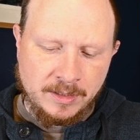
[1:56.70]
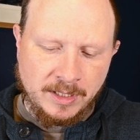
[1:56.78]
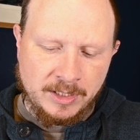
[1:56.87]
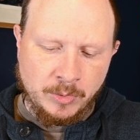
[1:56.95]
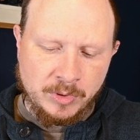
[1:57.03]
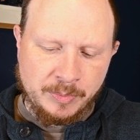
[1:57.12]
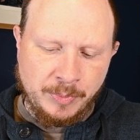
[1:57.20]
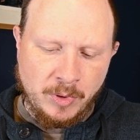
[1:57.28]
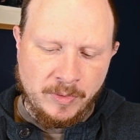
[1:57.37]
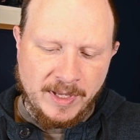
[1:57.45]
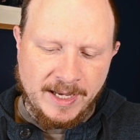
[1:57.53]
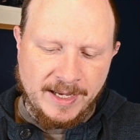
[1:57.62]
and you want to put
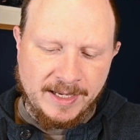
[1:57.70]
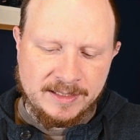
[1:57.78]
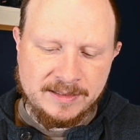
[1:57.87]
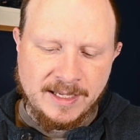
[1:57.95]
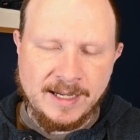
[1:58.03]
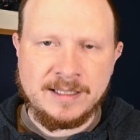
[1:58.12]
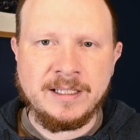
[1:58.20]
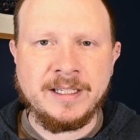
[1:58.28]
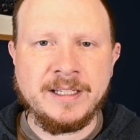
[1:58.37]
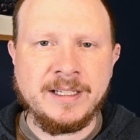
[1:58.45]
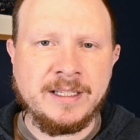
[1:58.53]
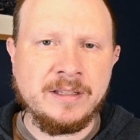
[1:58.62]
that
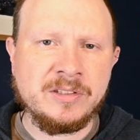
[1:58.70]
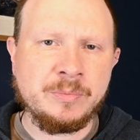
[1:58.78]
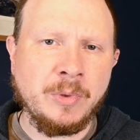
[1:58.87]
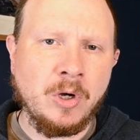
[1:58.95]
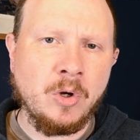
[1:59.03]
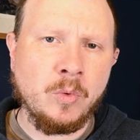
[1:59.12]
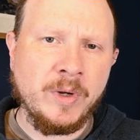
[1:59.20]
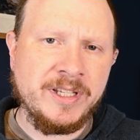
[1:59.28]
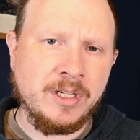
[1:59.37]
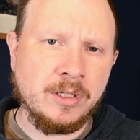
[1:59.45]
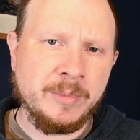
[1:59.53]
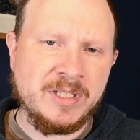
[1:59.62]
exactly in the spot where you're
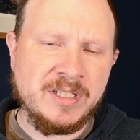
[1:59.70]
going to be